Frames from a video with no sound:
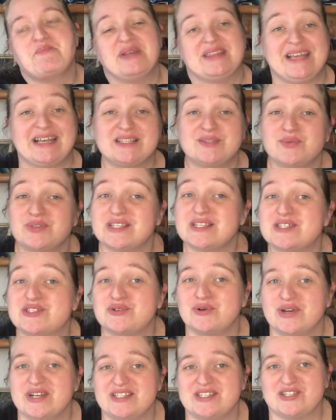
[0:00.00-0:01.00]
But that's where the
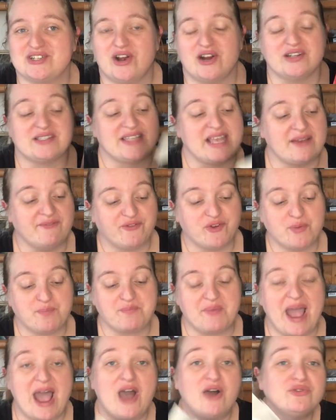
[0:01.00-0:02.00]
story starts. And
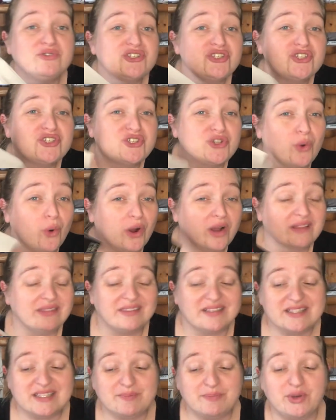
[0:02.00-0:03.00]
for how
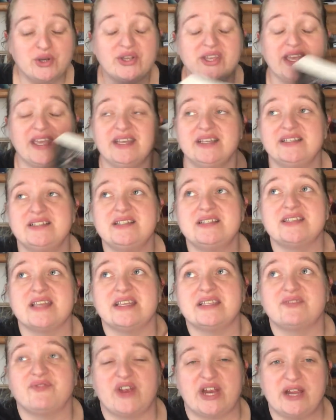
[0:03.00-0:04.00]
short this book is,
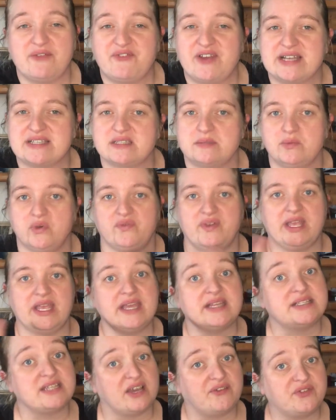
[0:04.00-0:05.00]
it's very fast
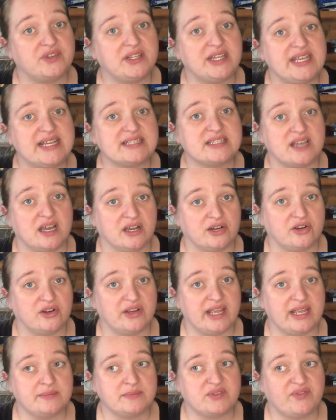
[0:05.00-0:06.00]
moving. It definitely has Hunger
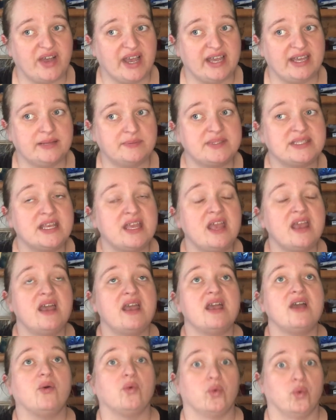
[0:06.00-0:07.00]
Games vibes.
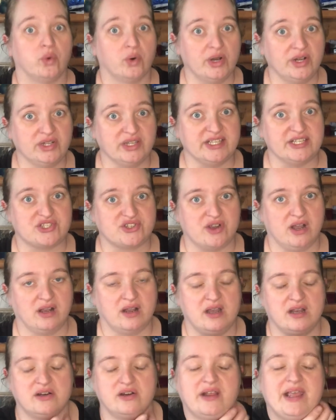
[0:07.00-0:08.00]
Really
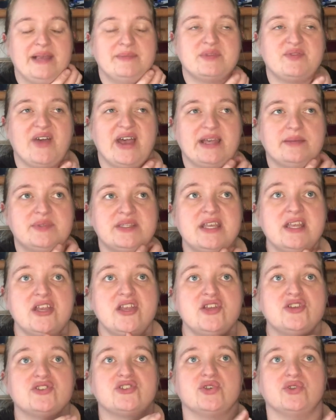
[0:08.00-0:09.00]
strong Hunger Games vibes.
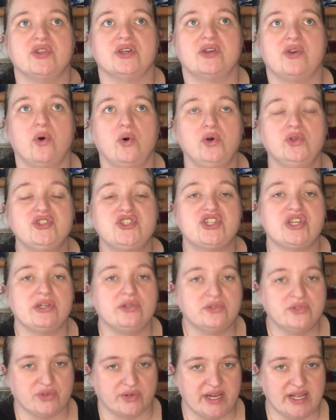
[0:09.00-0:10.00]
So the Gold
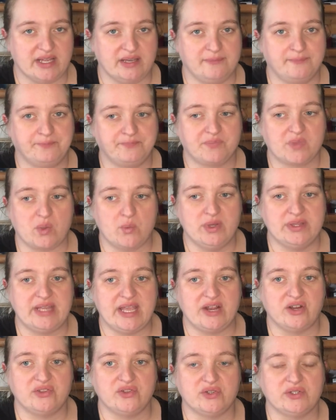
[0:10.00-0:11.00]
children, when
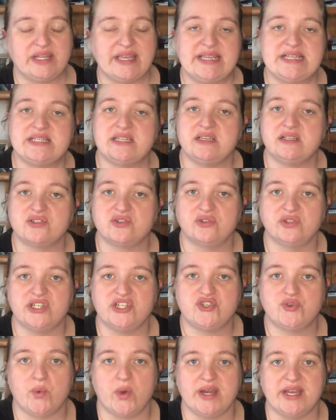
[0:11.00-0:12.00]
they are in their late teens,
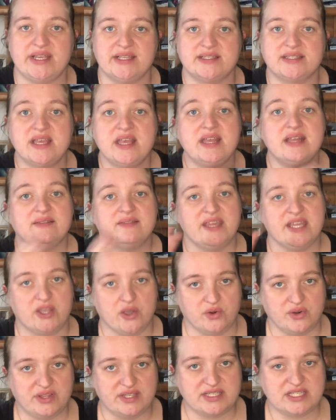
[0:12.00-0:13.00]
early 20s, they
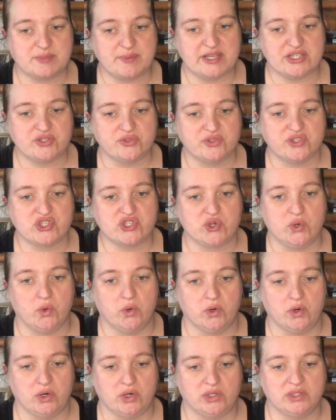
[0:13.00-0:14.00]
go to this special
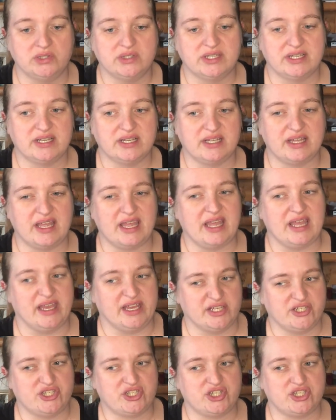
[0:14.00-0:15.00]

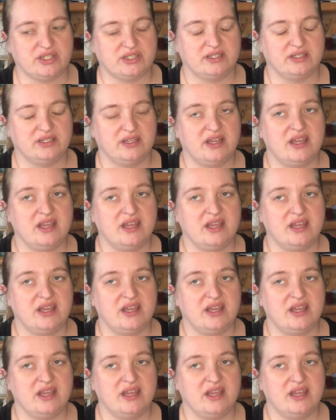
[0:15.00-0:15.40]
school-ish.